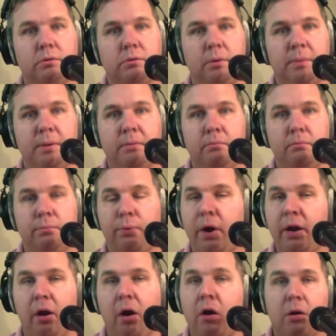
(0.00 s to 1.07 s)
I mean,
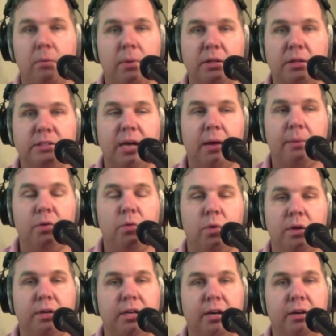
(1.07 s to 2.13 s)
Bret Hart, by the time he
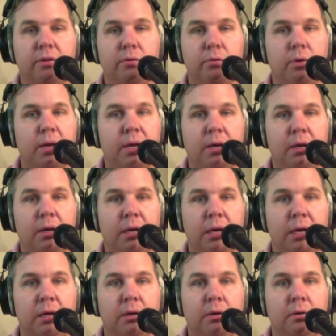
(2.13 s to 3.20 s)
won King of the Ring
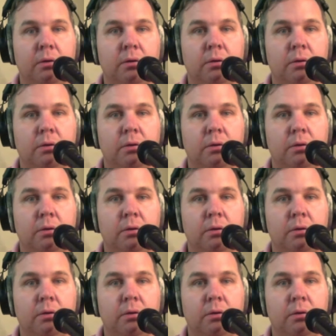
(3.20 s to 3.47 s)
in